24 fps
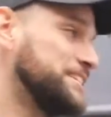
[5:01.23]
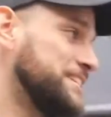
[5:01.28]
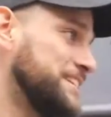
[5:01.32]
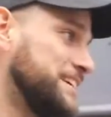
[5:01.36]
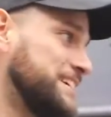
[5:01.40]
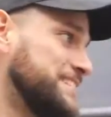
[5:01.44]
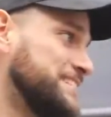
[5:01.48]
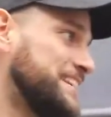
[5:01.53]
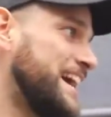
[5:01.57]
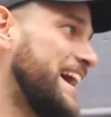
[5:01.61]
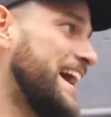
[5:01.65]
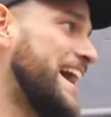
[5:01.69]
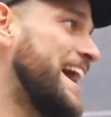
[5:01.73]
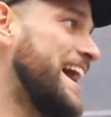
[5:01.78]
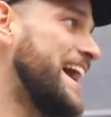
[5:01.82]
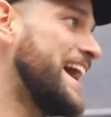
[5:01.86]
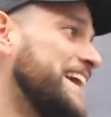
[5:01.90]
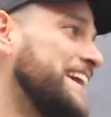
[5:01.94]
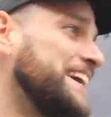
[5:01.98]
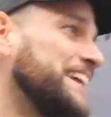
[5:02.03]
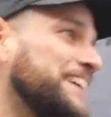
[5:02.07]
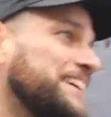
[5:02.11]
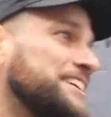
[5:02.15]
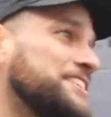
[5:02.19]
of these. I
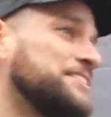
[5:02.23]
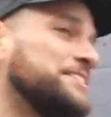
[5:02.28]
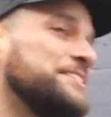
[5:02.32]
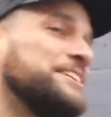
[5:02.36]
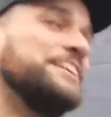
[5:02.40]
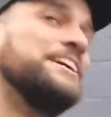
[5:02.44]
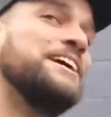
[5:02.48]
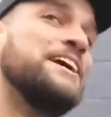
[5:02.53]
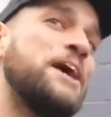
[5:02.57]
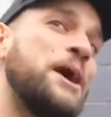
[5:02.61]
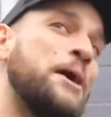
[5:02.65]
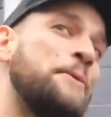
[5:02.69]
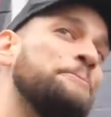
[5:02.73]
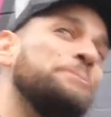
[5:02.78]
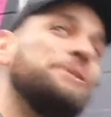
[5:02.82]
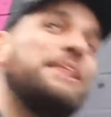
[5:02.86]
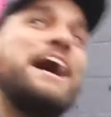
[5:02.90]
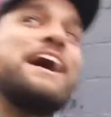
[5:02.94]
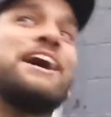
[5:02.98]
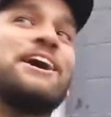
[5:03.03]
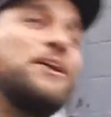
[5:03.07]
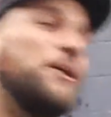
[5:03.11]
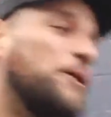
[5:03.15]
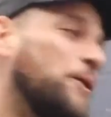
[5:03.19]
had uh, a
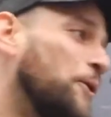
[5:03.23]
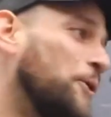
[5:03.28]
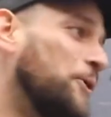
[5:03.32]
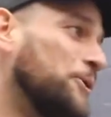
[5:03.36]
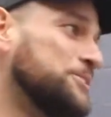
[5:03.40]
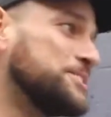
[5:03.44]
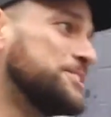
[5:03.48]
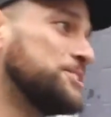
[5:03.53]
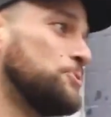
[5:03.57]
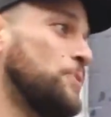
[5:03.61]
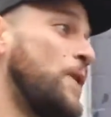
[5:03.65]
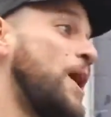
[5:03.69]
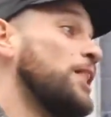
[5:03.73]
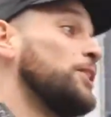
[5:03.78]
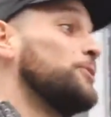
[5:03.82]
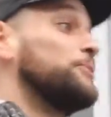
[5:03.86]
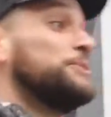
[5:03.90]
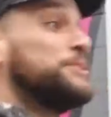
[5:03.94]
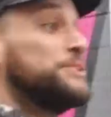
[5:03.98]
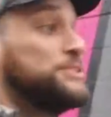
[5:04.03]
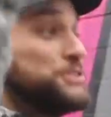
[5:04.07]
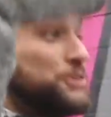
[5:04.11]
black hole swallowing the